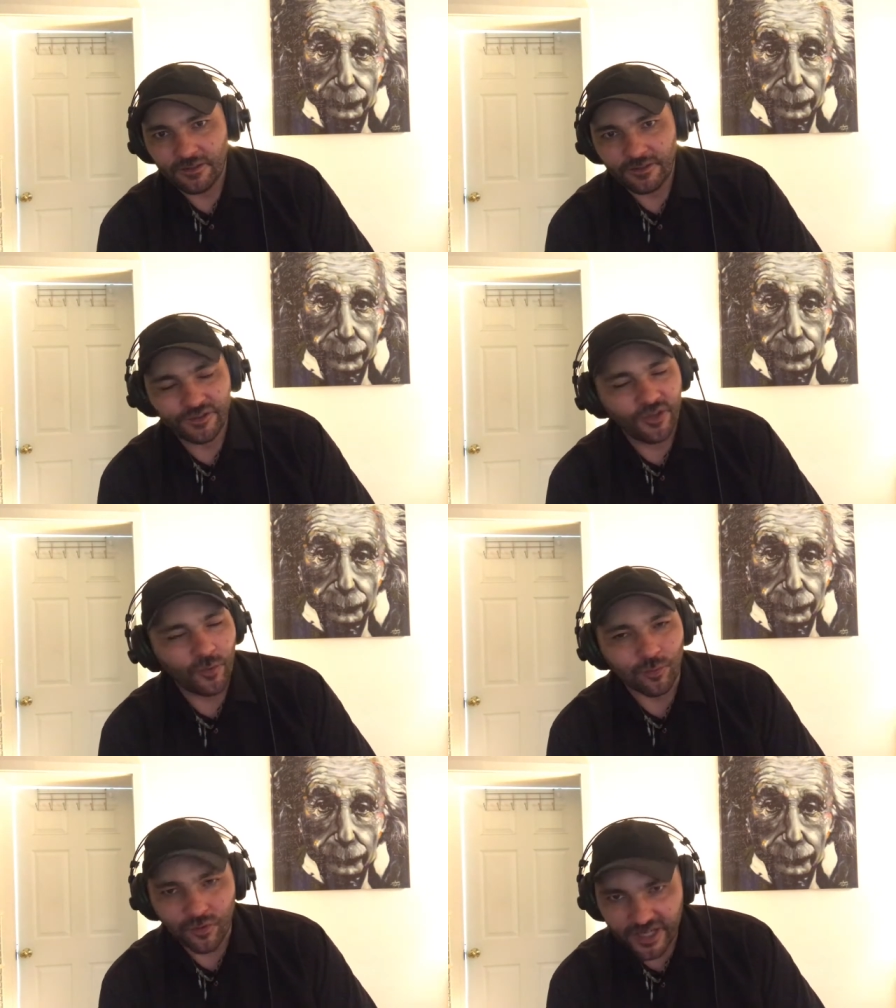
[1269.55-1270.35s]
There's
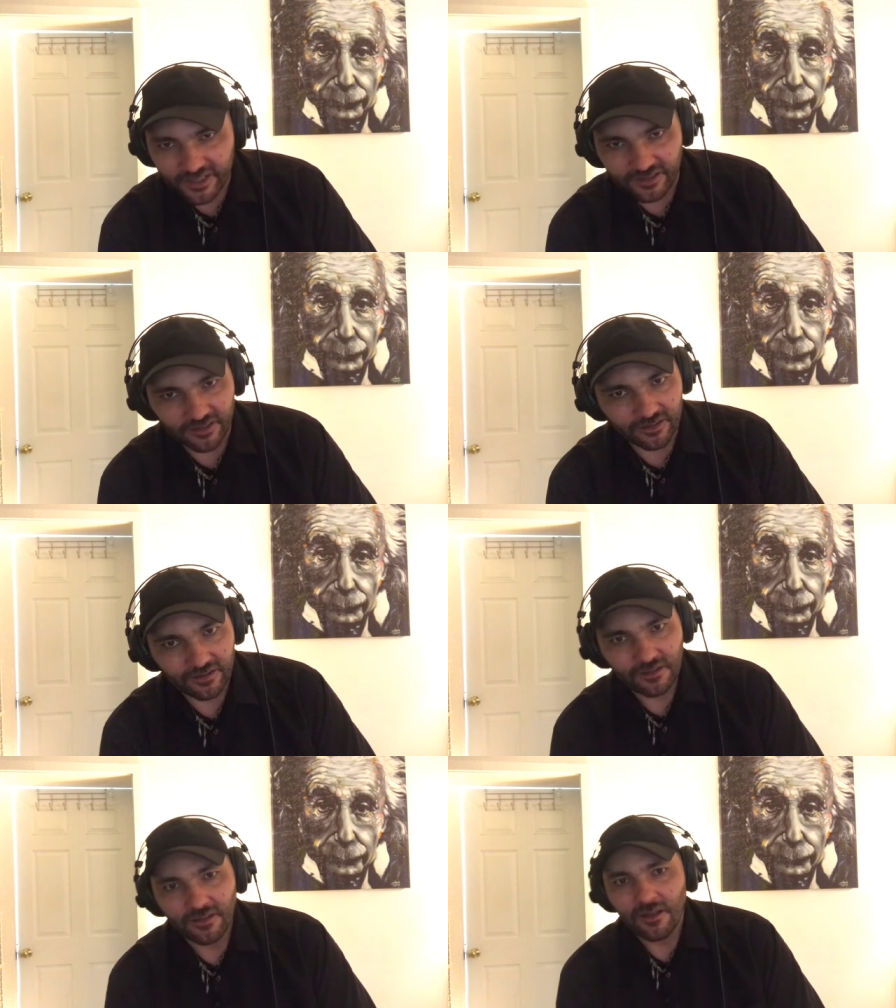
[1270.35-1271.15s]
no reason
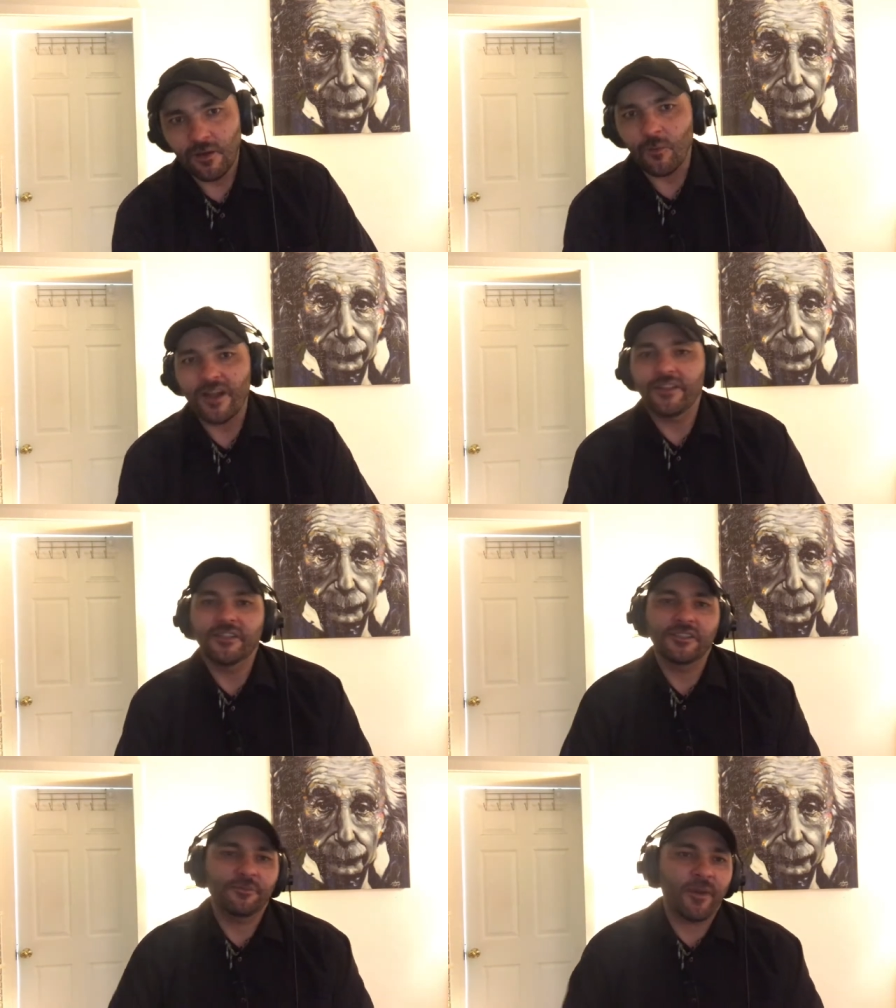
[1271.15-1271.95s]
why the
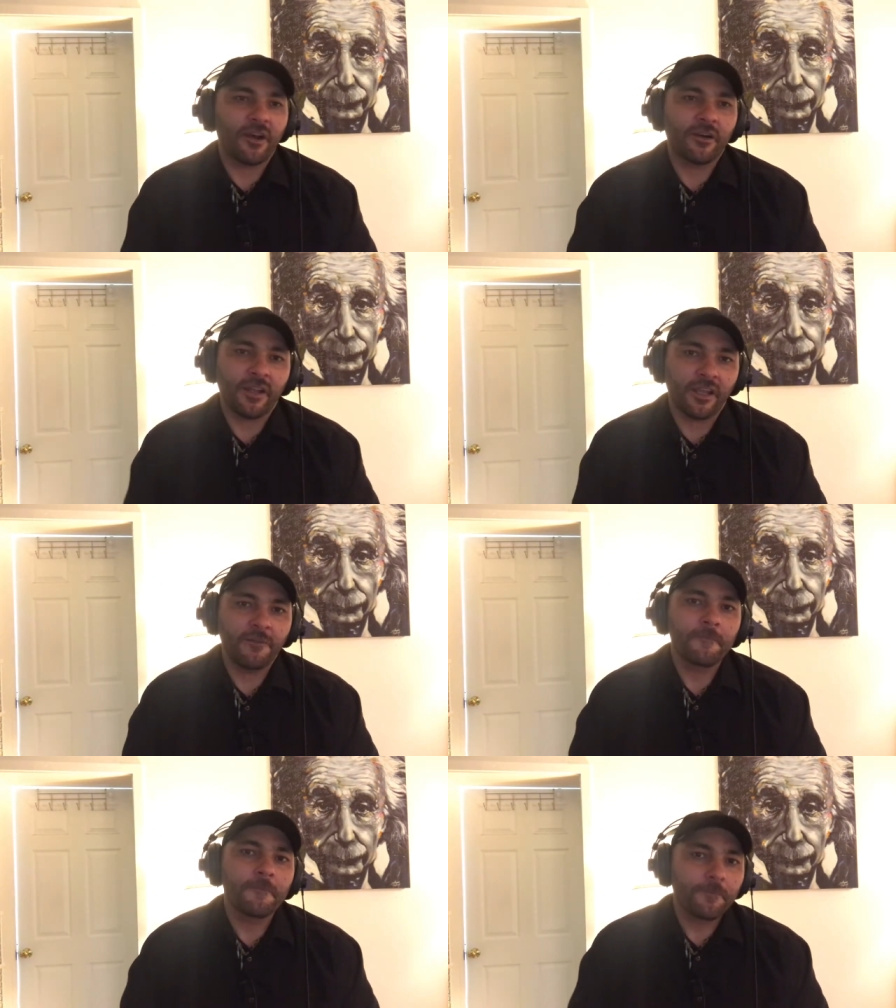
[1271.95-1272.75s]
disparity
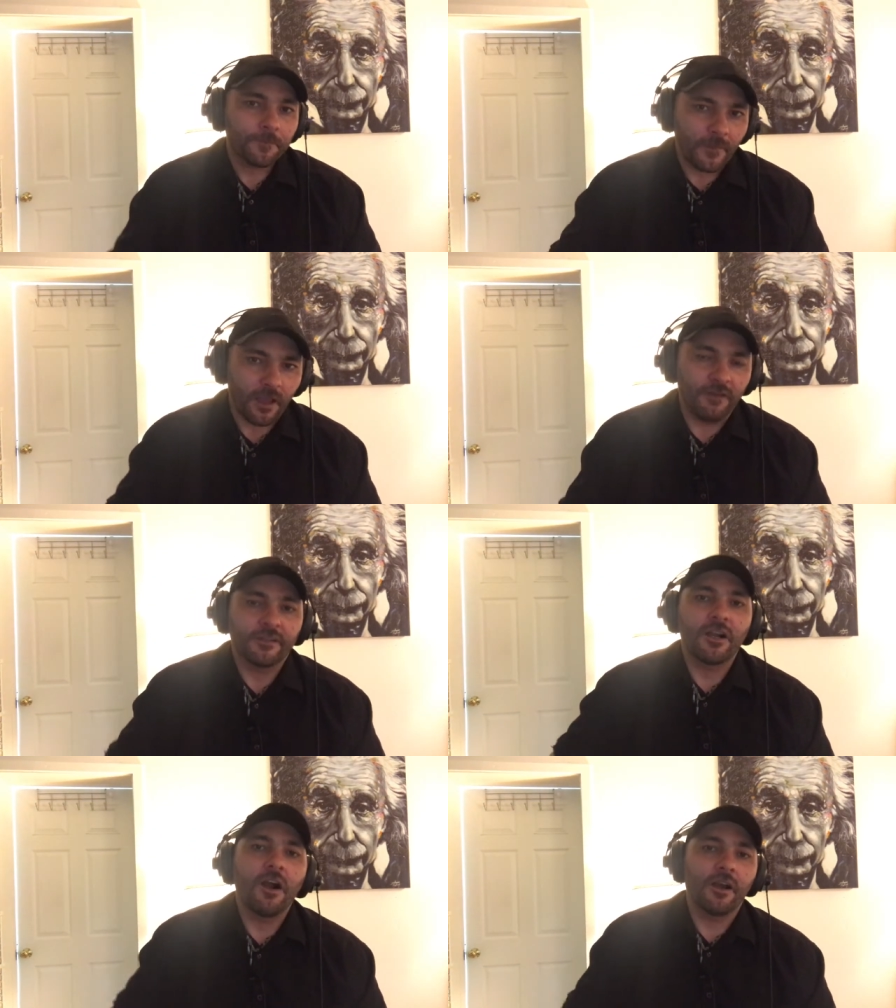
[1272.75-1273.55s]
of
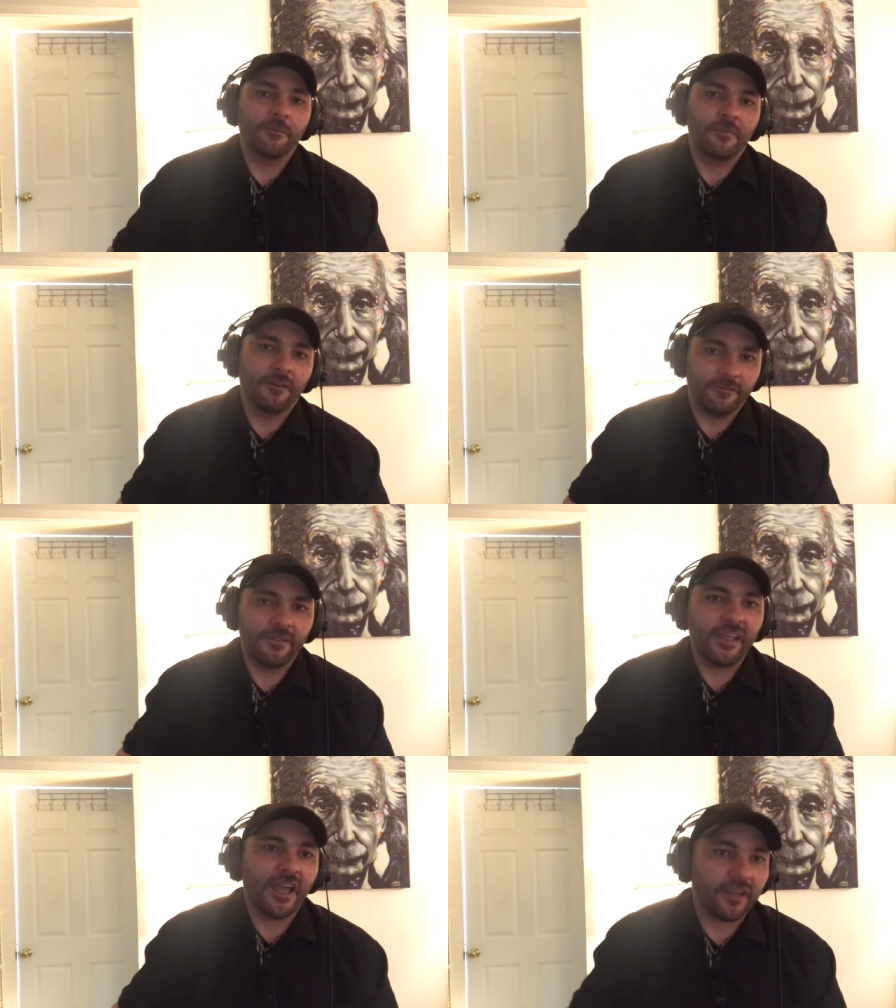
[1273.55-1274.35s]

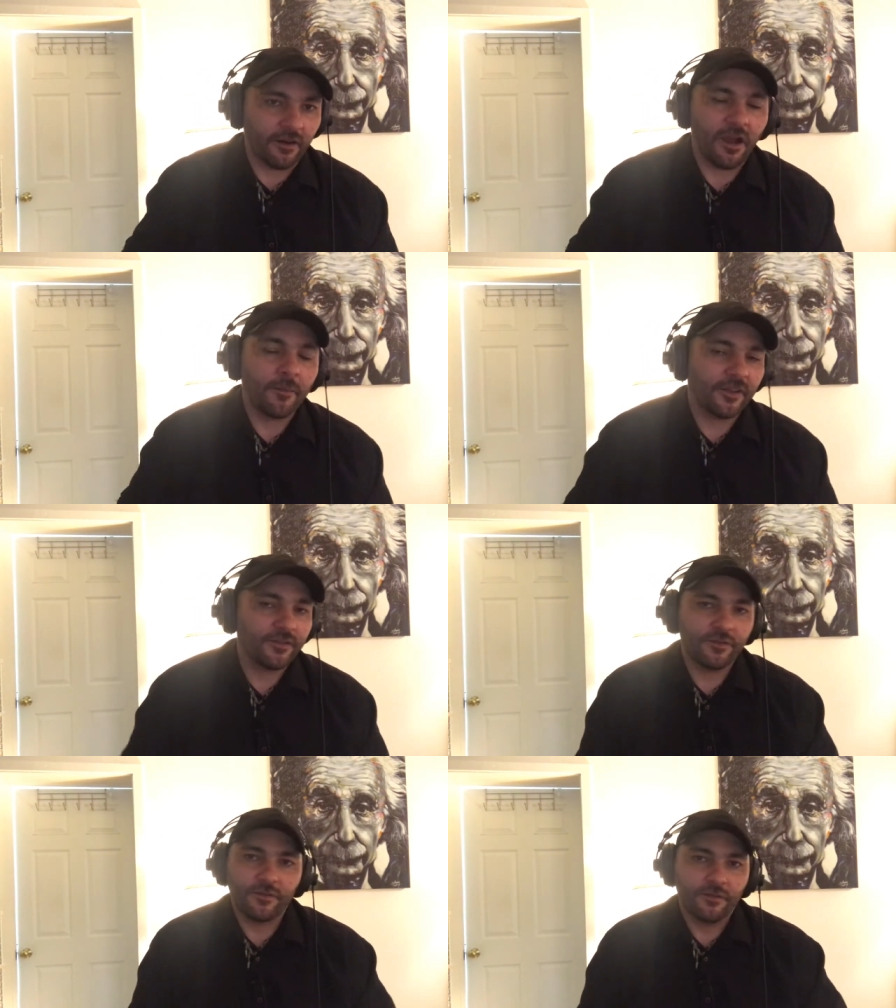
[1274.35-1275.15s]
the
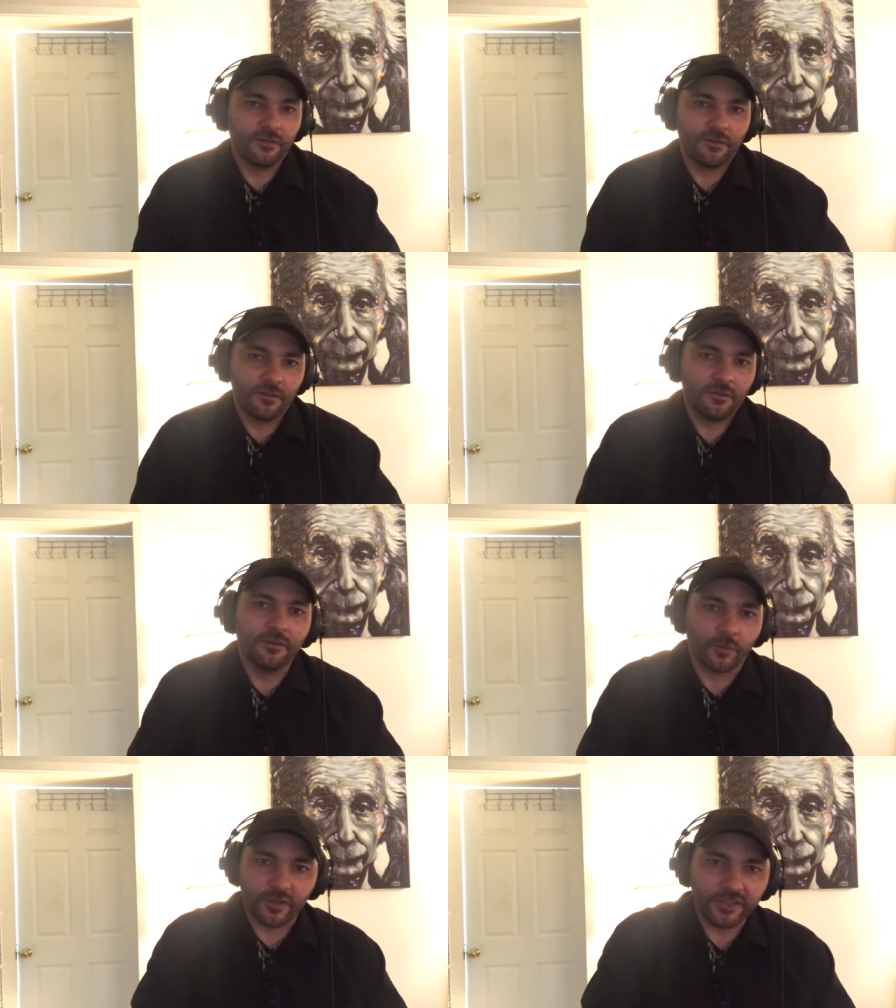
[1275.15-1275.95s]
economics,
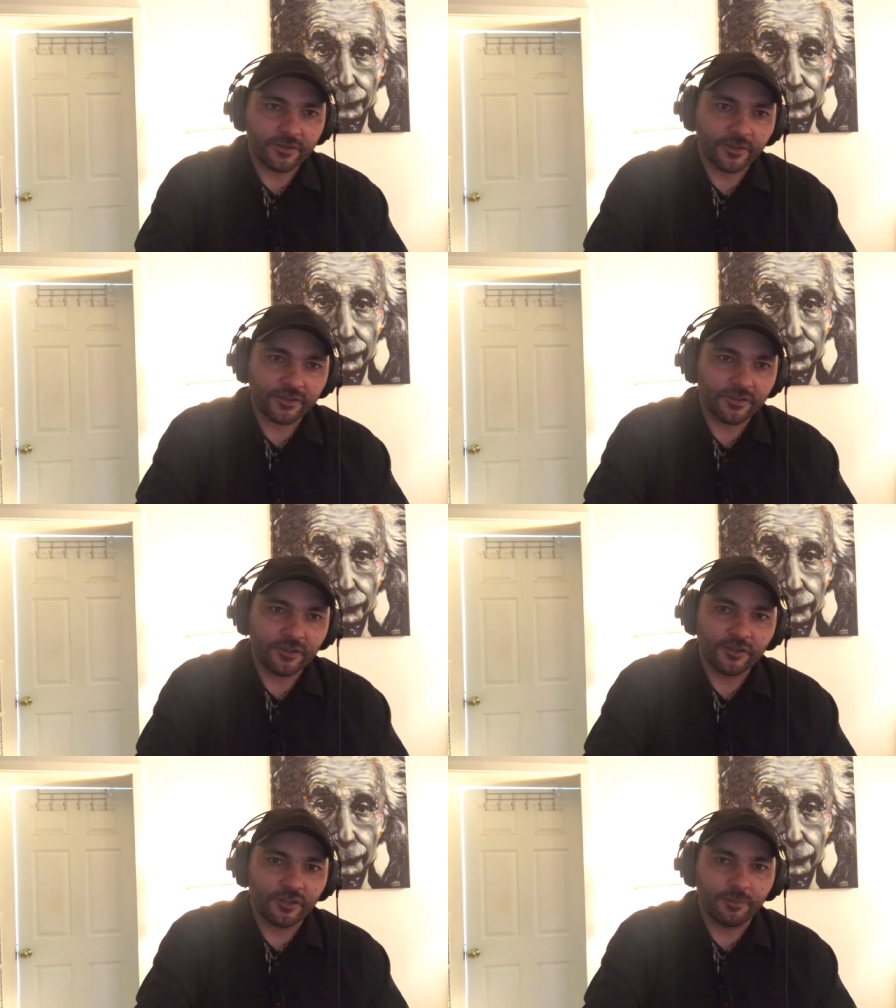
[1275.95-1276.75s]
the
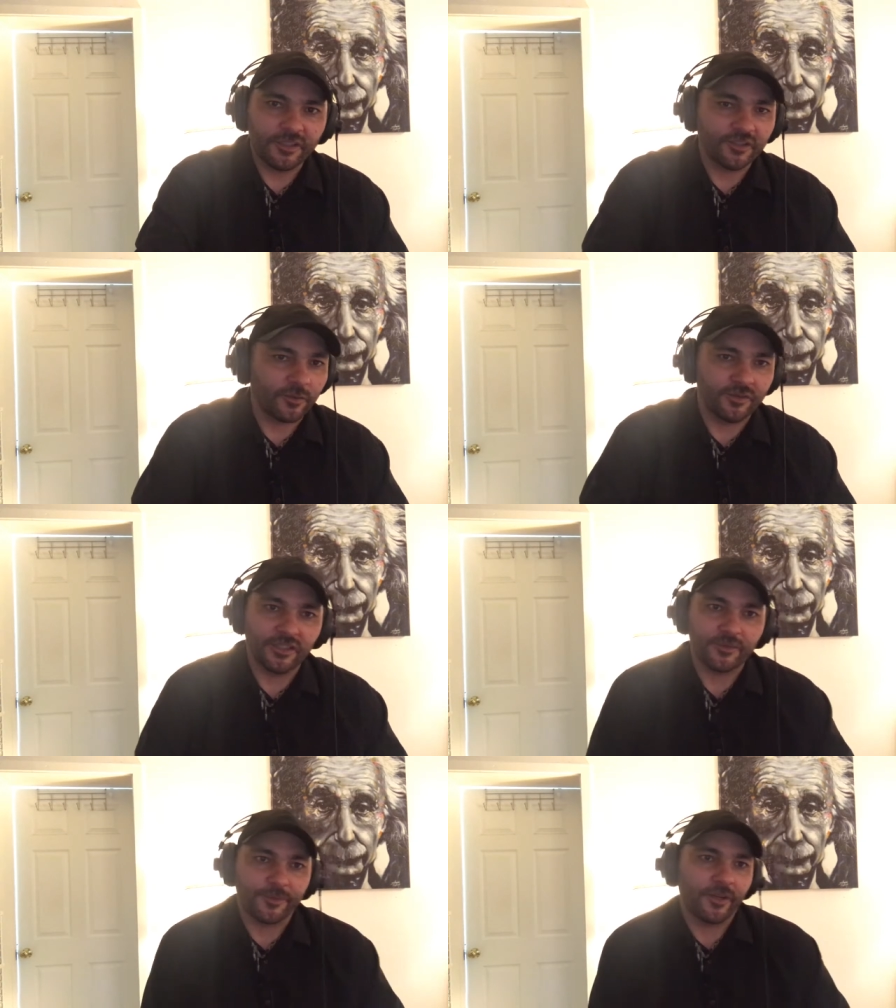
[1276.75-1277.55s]
resources should be so
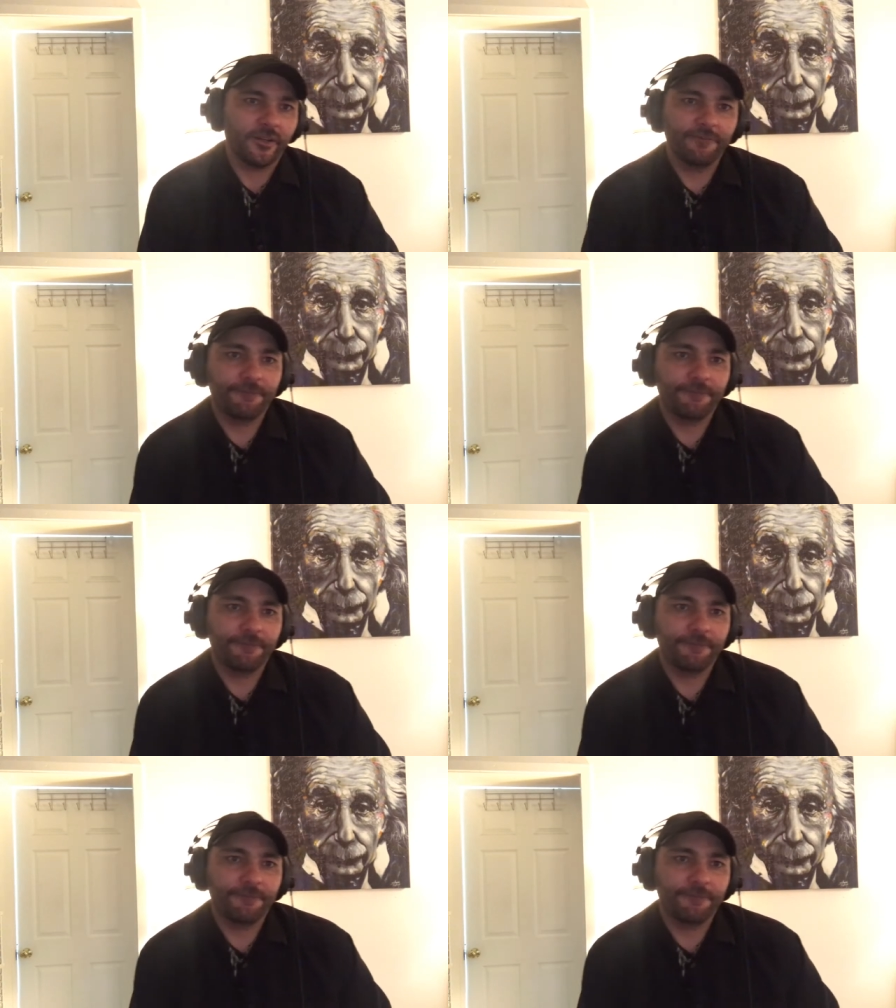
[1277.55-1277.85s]
disparate.